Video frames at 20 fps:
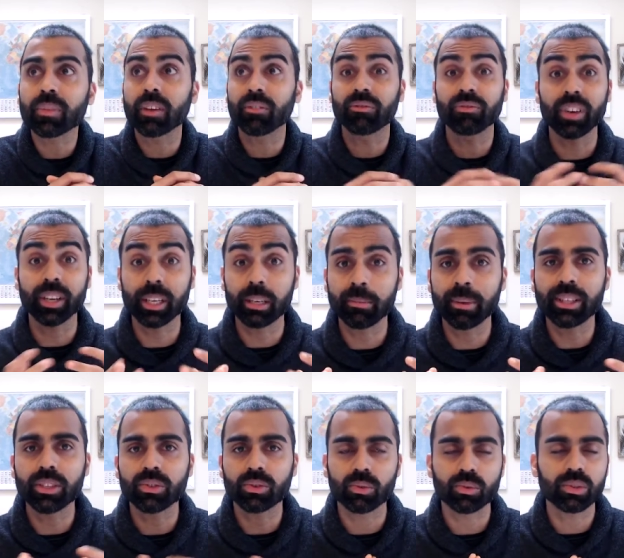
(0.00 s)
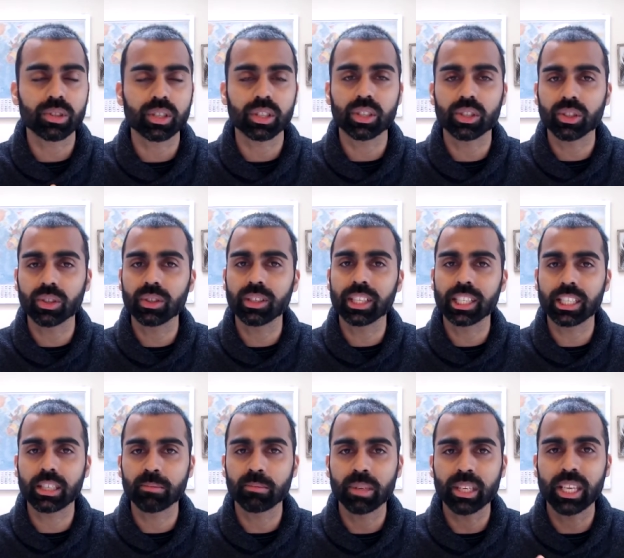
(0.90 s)
fundamentals that you need
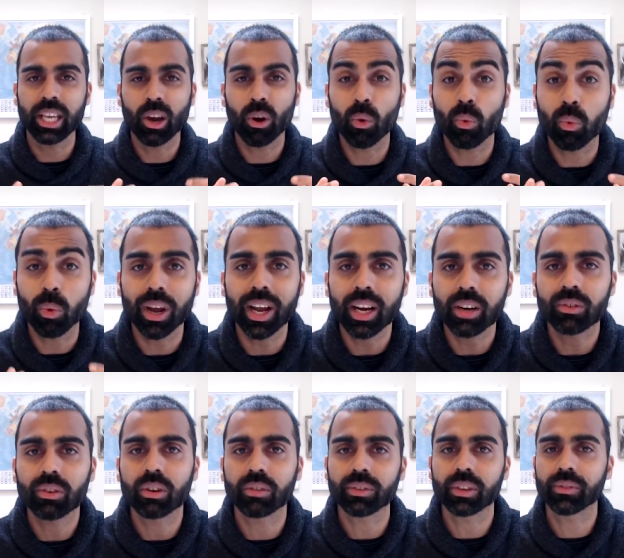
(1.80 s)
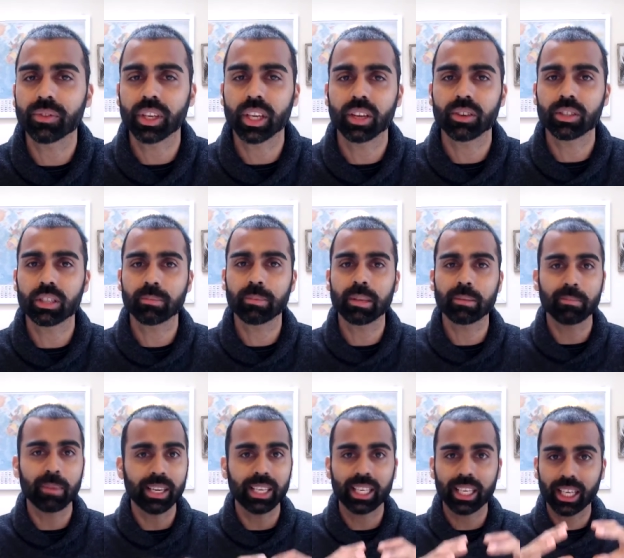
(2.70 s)
to be aware of if you're going to be
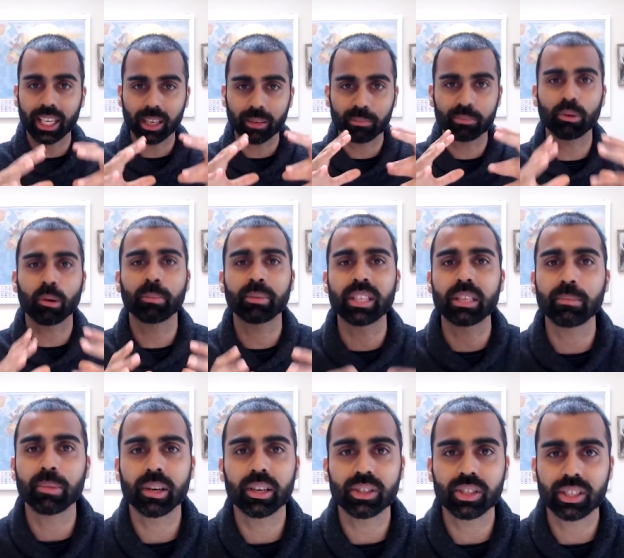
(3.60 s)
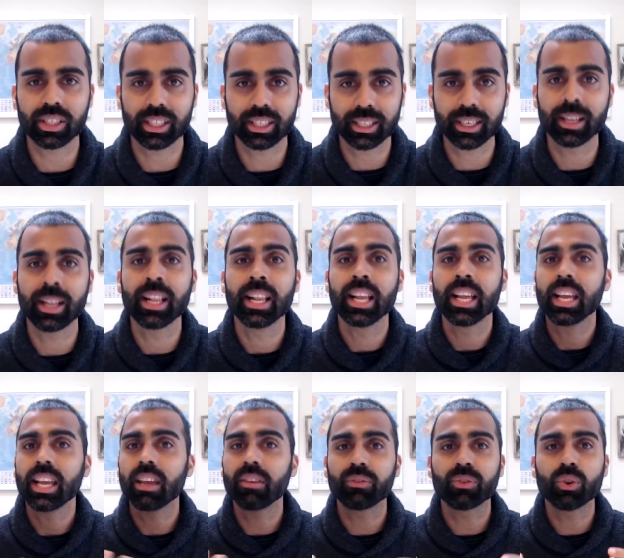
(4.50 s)
making property purchases.
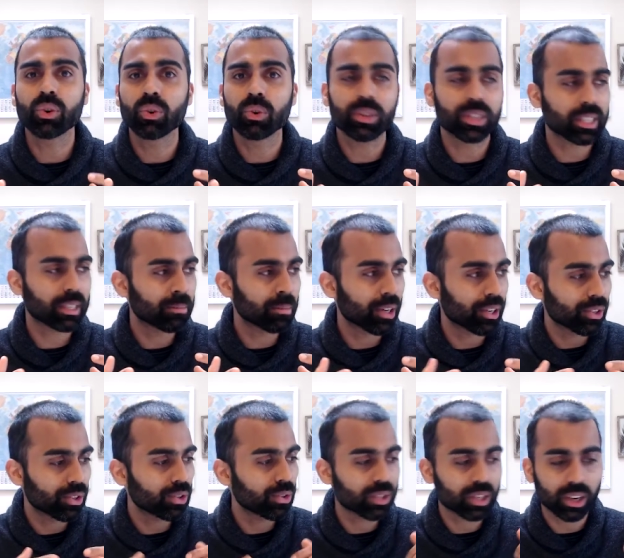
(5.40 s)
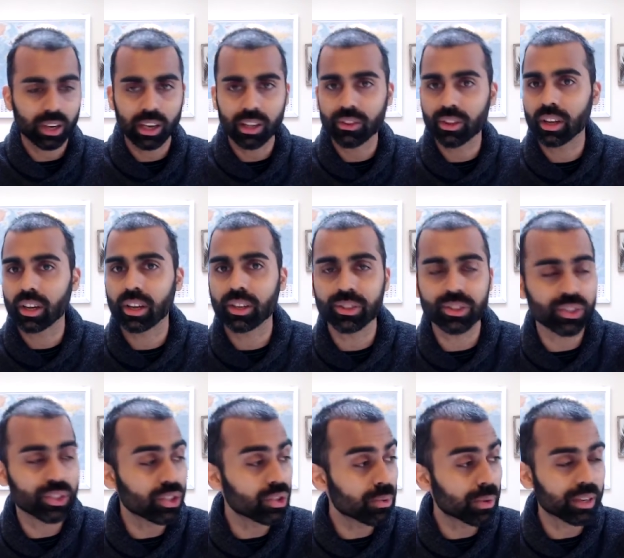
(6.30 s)
If you're someone who's either a
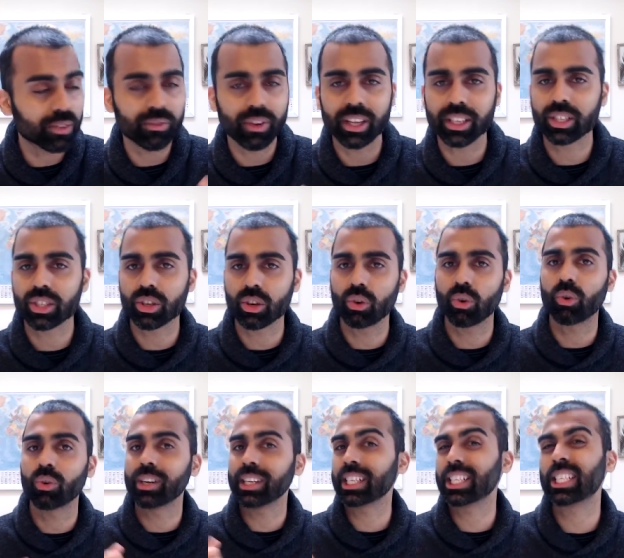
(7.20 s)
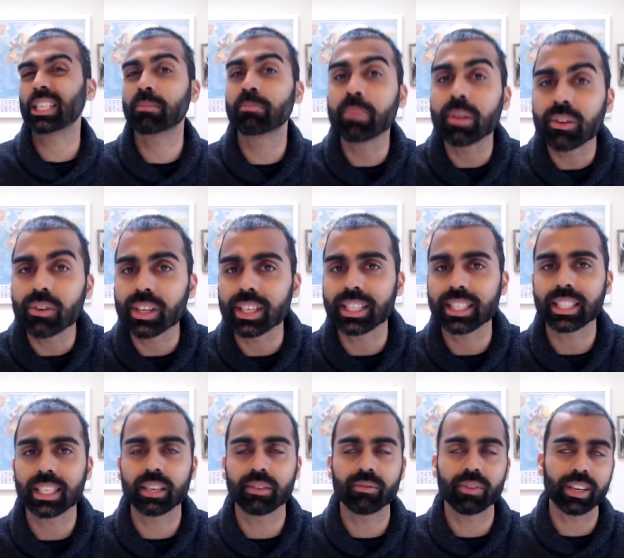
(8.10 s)
new investor or an experienced
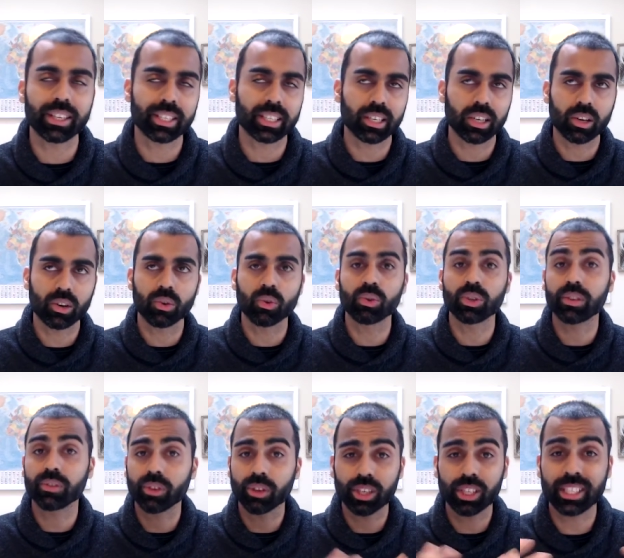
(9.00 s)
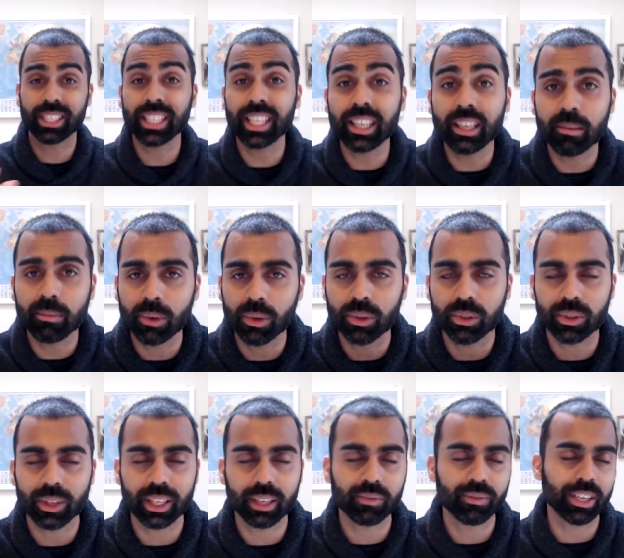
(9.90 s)
investor, or you've got a team who are
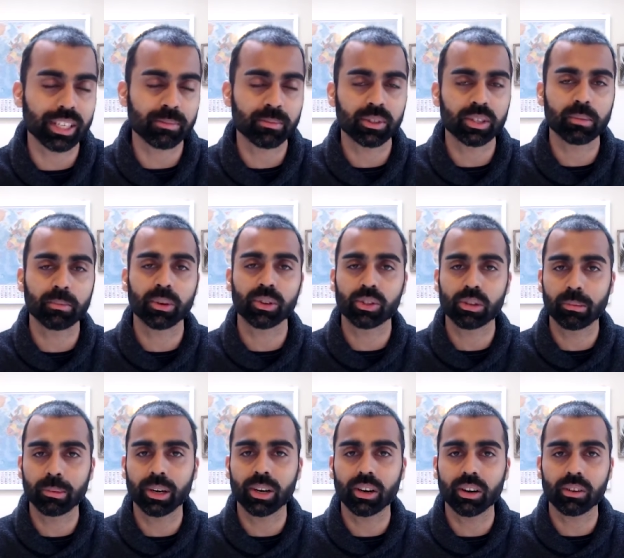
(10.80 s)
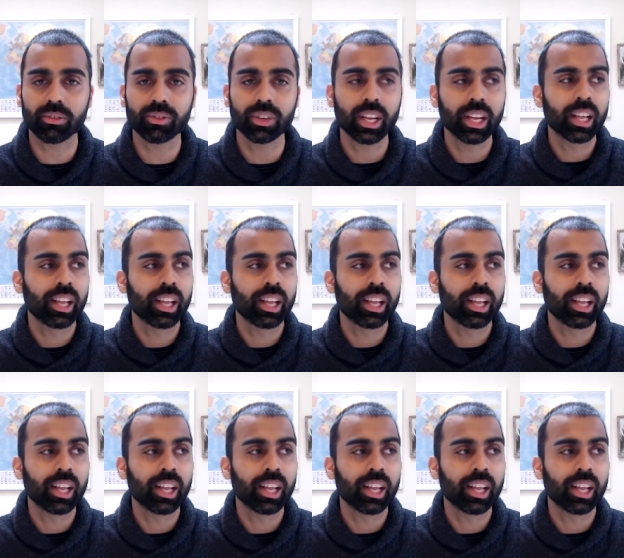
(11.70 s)
doing investments upon your behalf,